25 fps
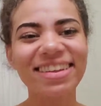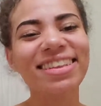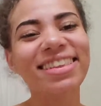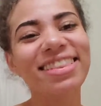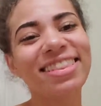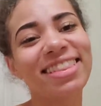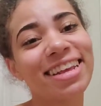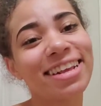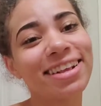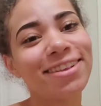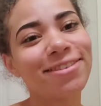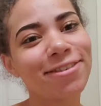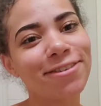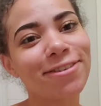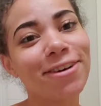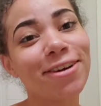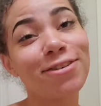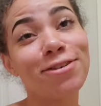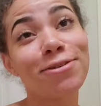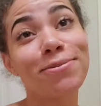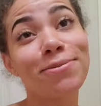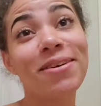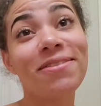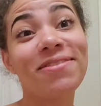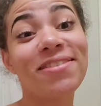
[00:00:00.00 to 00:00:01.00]
Thanks for
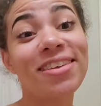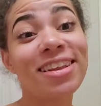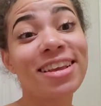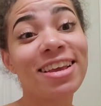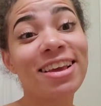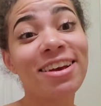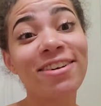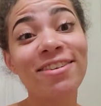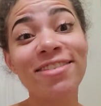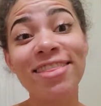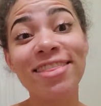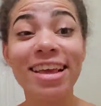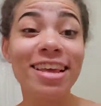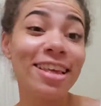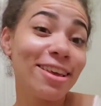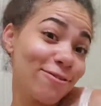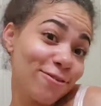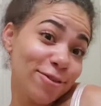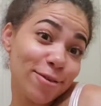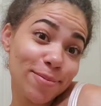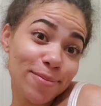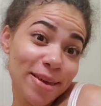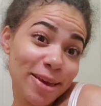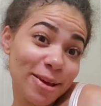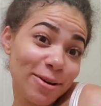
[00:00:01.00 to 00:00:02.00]
watching my video. Thank you for
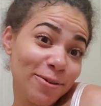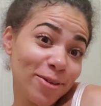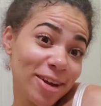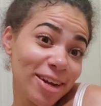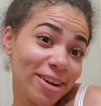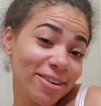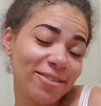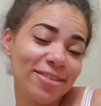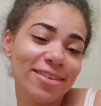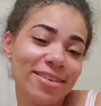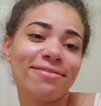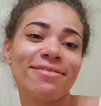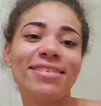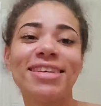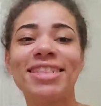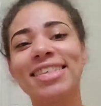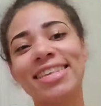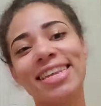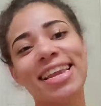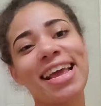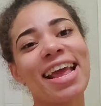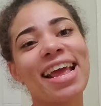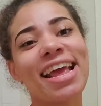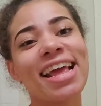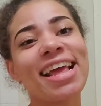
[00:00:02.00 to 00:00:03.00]
being weird with me
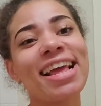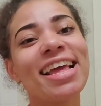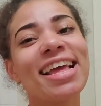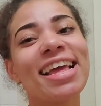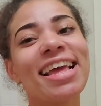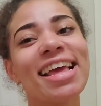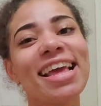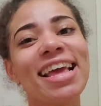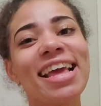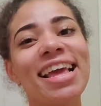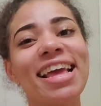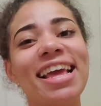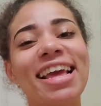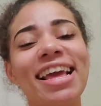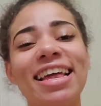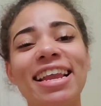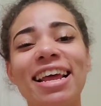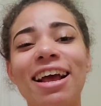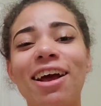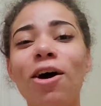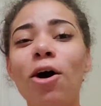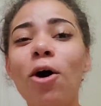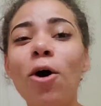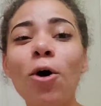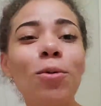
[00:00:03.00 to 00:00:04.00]
today. And I
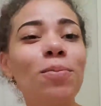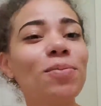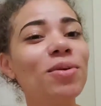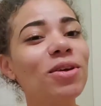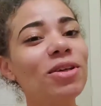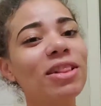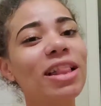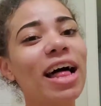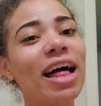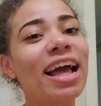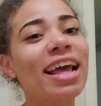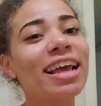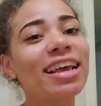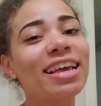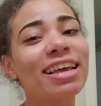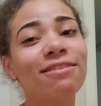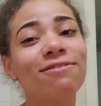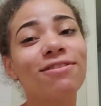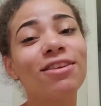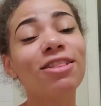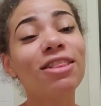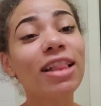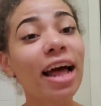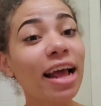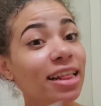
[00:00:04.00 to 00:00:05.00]
hope you like. If
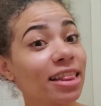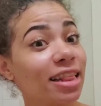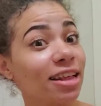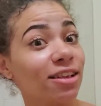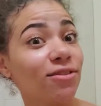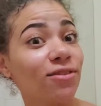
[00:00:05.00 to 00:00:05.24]
you like this